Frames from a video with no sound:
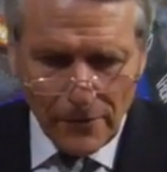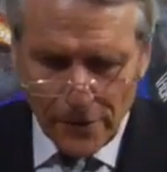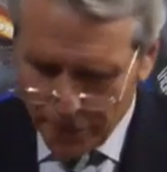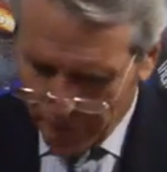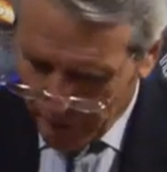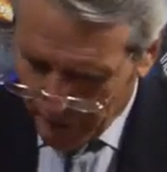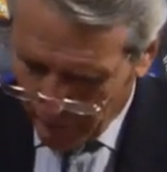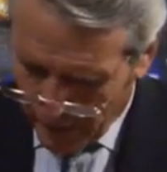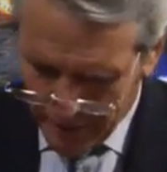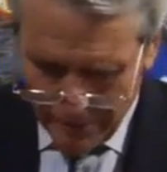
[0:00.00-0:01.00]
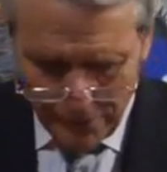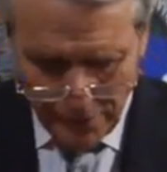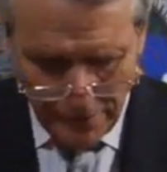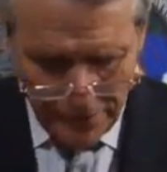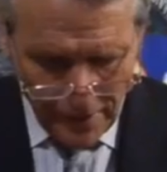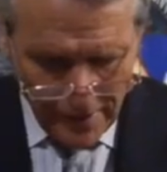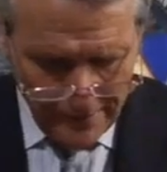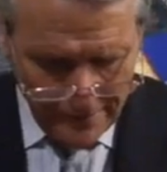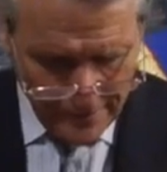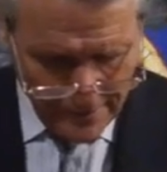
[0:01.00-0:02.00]
verse 41 to
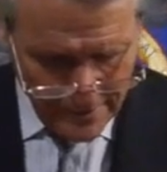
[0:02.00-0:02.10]
45,